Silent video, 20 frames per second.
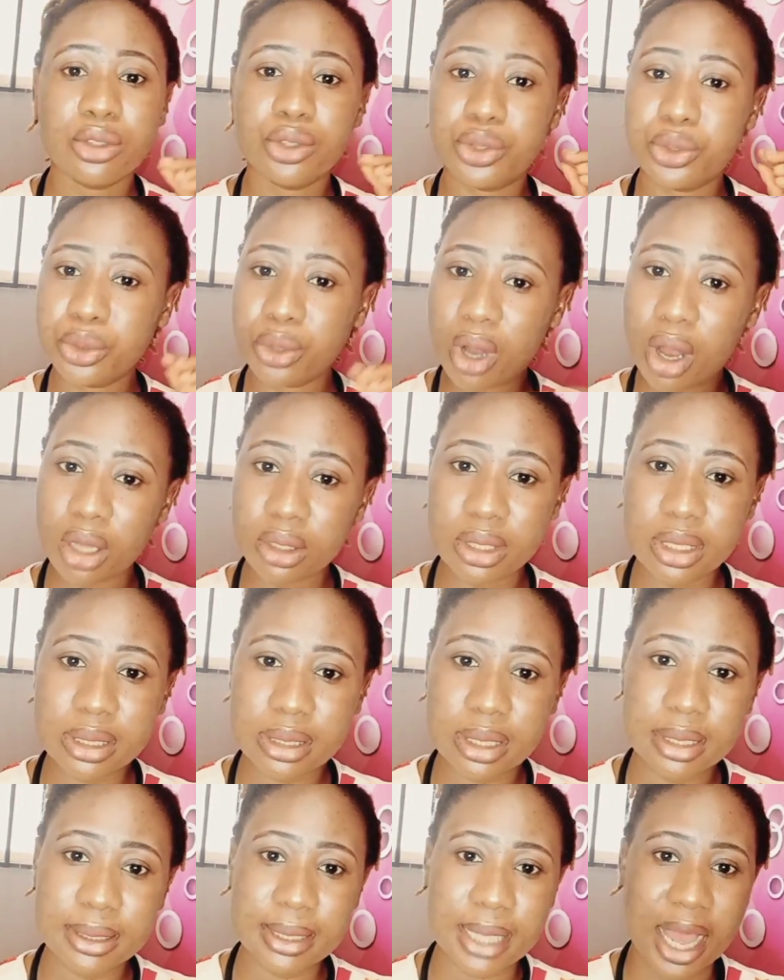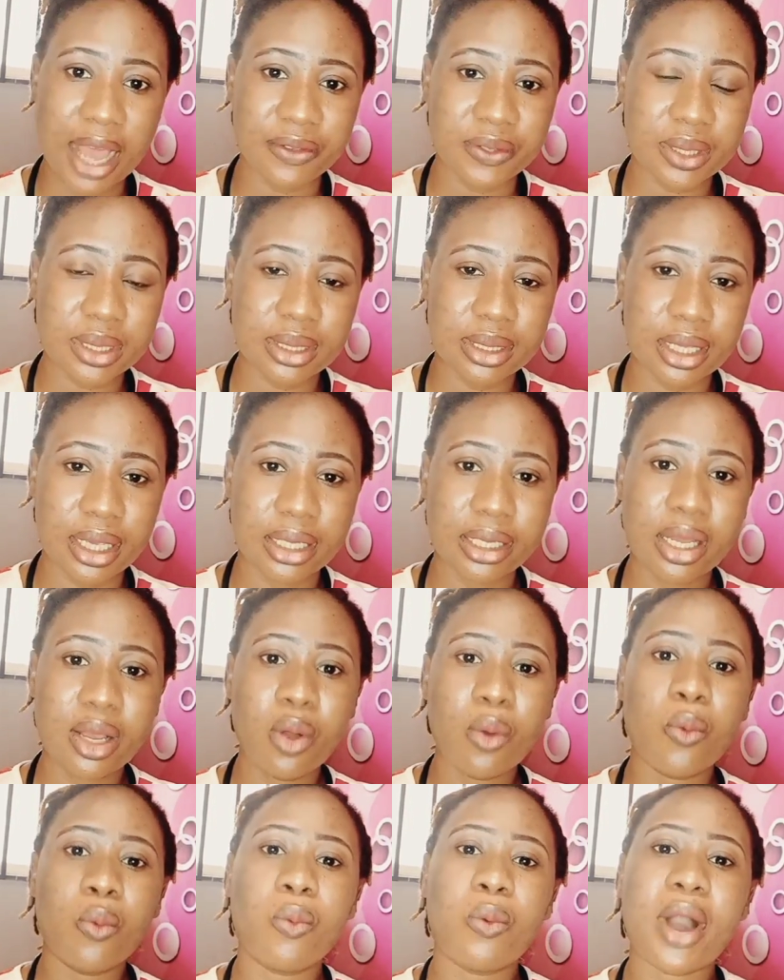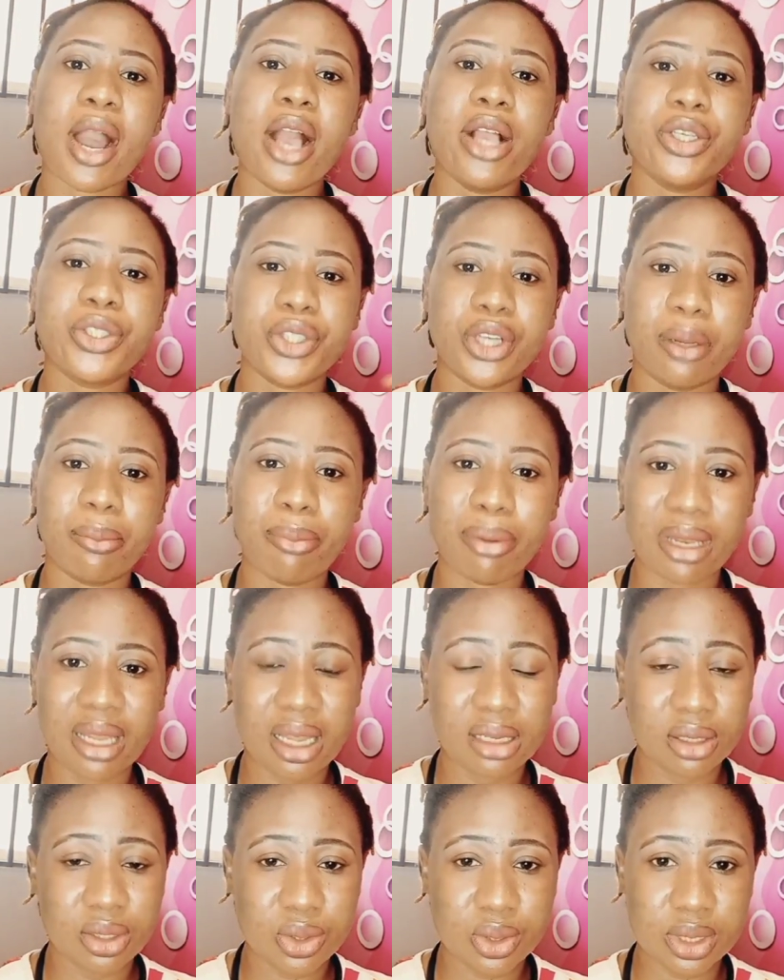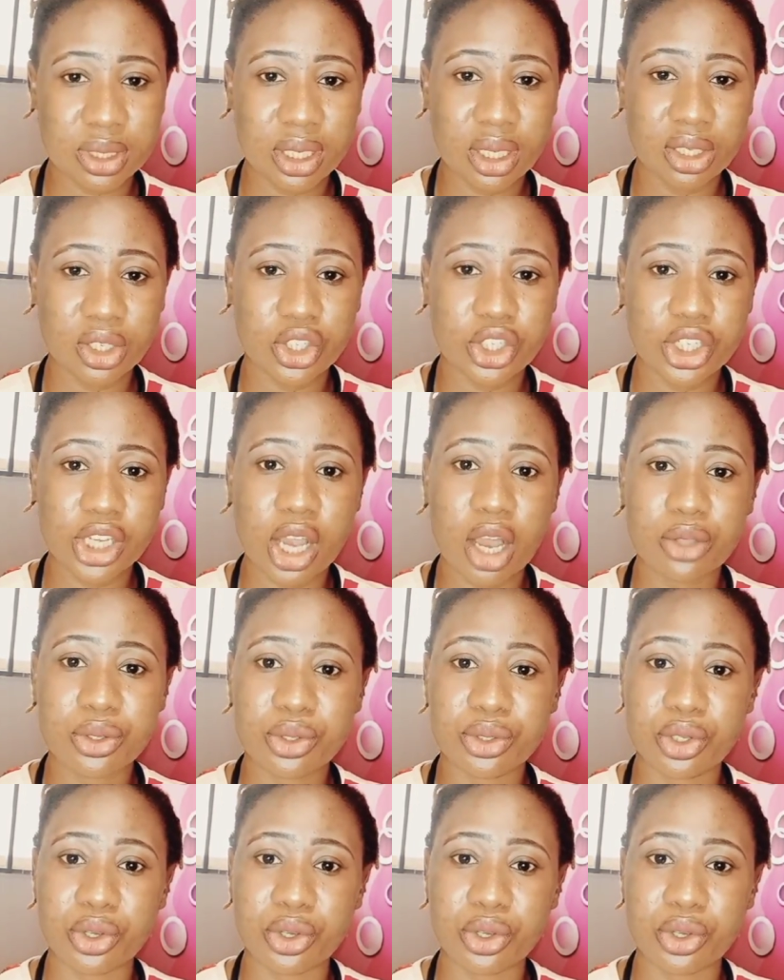do all these things I have said while you are planning to take the child to